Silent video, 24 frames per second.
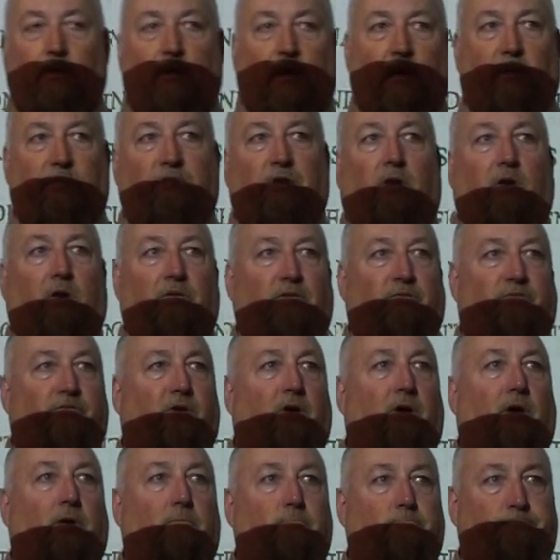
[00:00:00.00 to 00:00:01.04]
out there on the
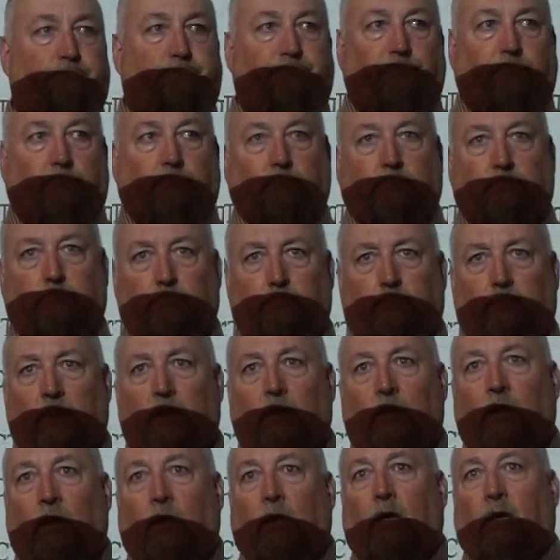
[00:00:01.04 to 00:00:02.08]
farm.
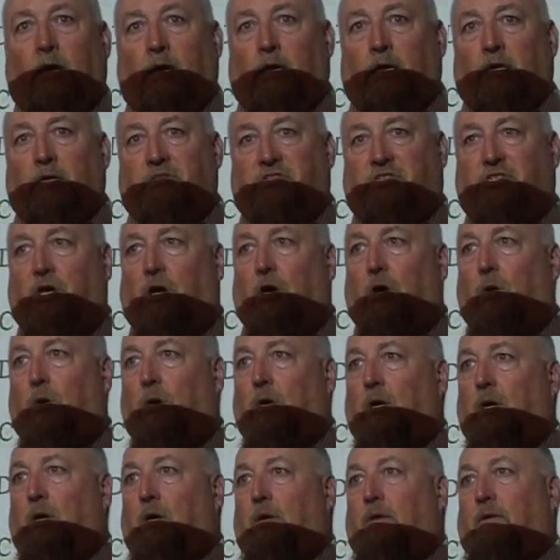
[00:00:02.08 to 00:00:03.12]

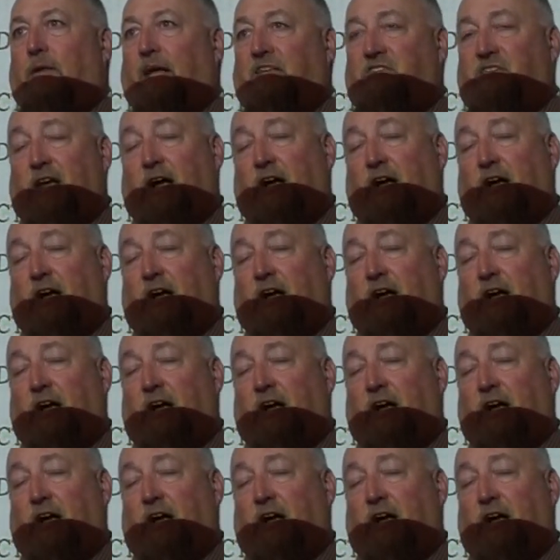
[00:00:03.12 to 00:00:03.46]
So that's